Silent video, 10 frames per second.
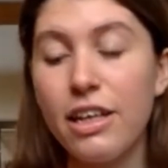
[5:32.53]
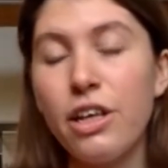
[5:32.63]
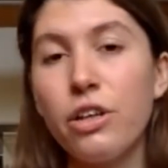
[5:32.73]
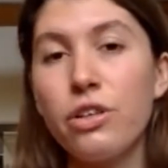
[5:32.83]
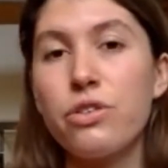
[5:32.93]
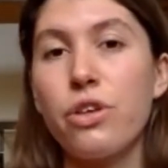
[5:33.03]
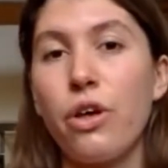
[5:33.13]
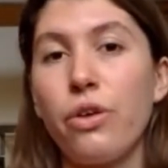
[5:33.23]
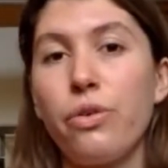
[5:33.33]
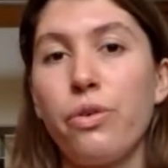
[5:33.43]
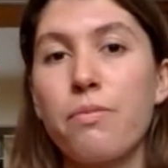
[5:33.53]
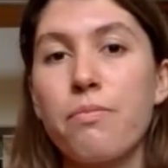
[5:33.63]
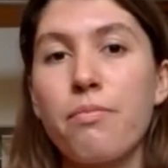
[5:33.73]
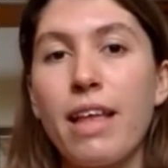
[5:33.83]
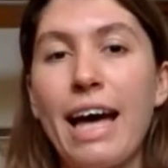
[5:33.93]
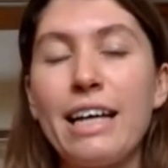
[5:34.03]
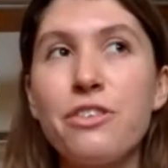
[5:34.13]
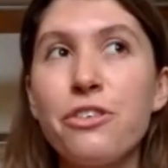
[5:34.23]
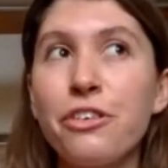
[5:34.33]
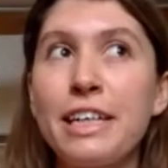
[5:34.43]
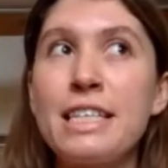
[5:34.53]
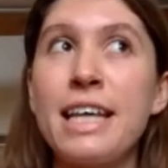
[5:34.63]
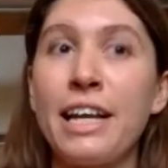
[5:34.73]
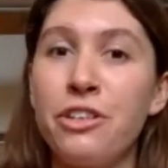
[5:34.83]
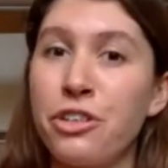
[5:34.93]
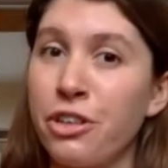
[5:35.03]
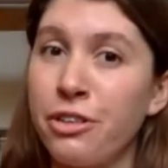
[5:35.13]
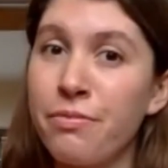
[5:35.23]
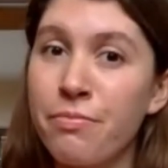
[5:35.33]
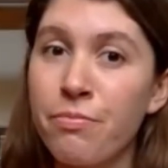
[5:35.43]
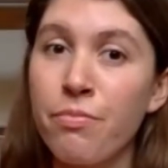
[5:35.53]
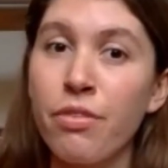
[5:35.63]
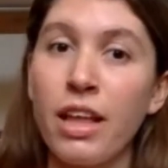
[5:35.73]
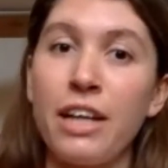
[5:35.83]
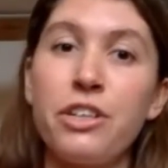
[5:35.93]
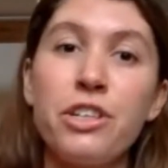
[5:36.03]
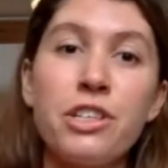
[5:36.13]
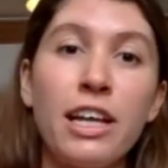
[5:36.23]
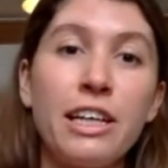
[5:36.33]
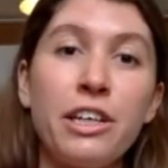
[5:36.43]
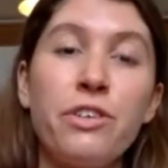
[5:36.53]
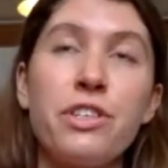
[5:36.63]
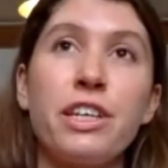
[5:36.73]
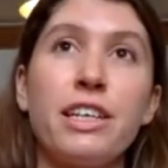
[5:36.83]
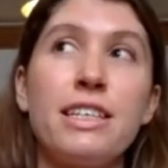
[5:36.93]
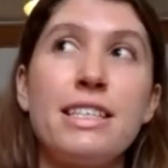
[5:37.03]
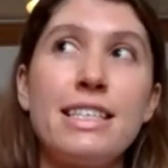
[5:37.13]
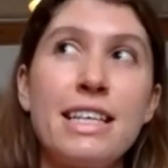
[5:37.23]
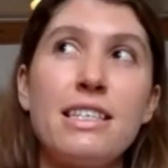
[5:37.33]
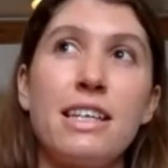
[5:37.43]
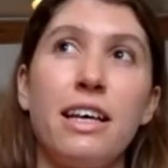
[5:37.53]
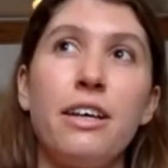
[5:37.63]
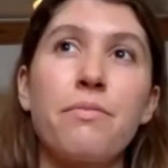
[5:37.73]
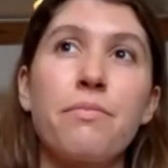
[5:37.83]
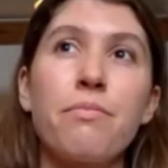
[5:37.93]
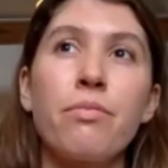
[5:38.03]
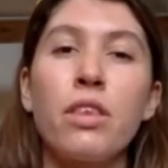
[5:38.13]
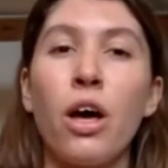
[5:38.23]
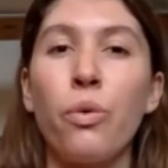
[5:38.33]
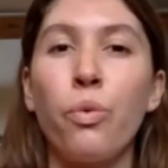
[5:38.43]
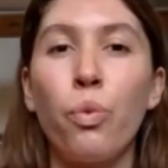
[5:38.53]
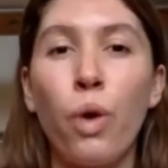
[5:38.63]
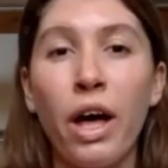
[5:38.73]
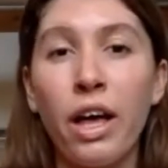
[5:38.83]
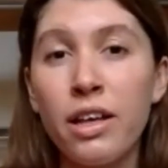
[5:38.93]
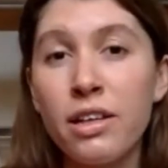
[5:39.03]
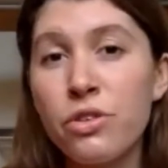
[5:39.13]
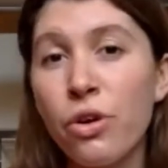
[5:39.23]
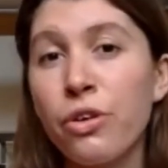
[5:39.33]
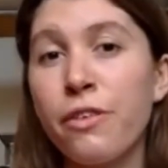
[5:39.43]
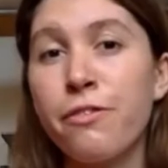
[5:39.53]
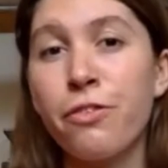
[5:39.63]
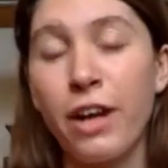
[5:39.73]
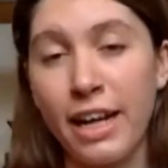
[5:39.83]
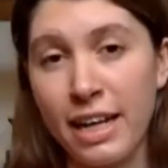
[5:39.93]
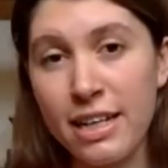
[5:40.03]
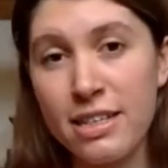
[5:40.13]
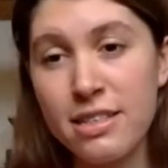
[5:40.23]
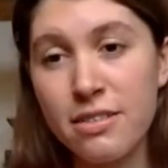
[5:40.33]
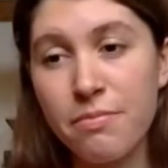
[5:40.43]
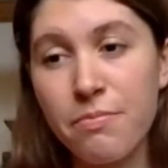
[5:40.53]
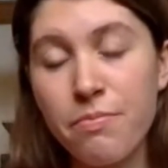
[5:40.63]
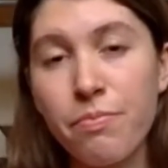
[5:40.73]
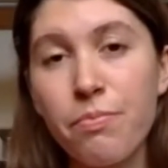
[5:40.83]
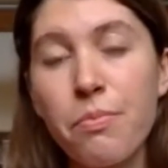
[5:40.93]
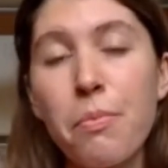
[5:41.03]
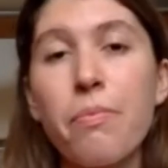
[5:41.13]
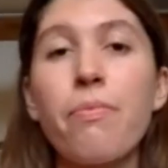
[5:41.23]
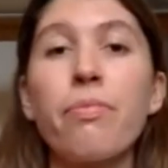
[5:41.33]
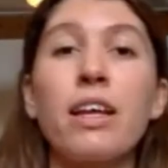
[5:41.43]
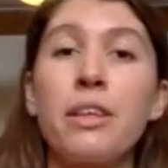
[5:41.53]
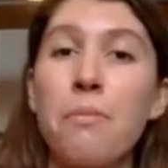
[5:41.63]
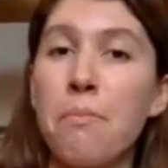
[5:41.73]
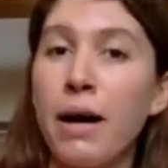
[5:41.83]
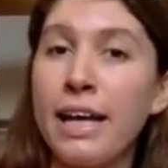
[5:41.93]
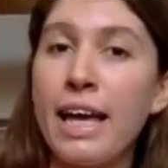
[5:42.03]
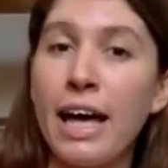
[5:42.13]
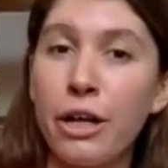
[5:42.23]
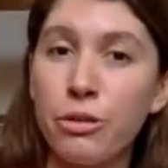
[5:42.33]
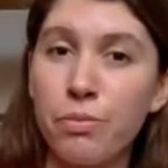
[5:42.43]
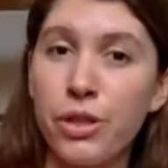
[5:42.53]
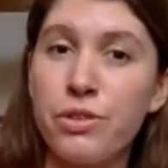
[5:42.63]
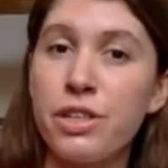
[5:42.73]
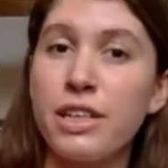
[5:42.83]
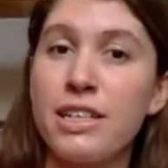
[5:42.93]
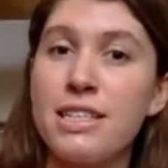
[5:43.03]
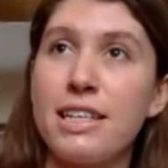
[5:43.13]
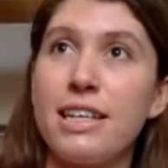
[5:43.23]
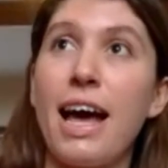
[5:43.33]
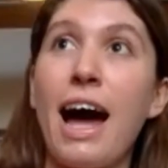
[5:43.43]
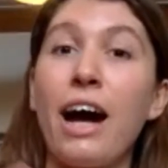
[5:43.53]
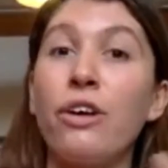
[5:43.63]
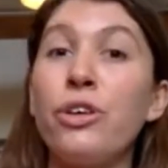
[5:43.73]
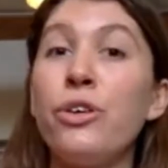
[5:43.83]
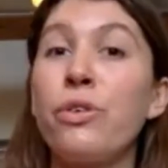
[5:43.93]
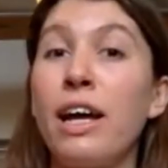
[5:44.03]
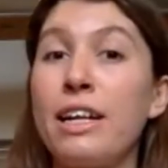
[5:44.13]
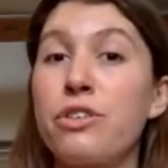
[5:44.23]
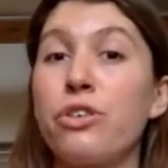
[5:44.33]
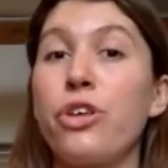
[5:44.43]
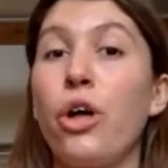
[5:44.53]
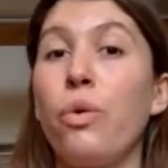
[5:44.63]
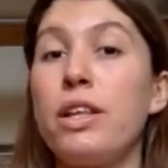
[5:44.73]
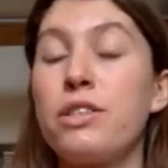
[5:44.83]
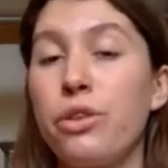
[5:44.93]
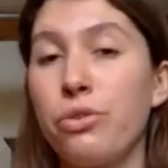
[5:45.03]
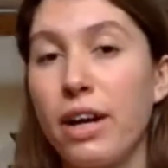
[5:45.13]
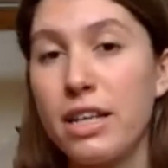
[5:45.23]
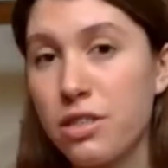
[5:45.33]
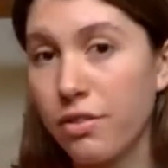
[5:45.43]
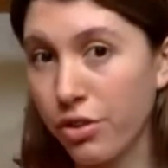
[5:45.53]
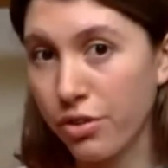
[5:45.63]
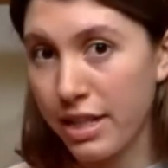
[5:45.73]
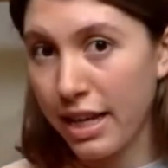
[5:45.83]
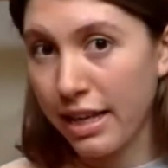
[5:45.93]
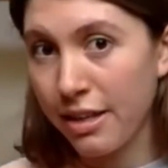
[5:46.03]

So as your intention, I'd just like you to consider a word or a phrase that might help you to consider how you'd like to go into the rest of your day.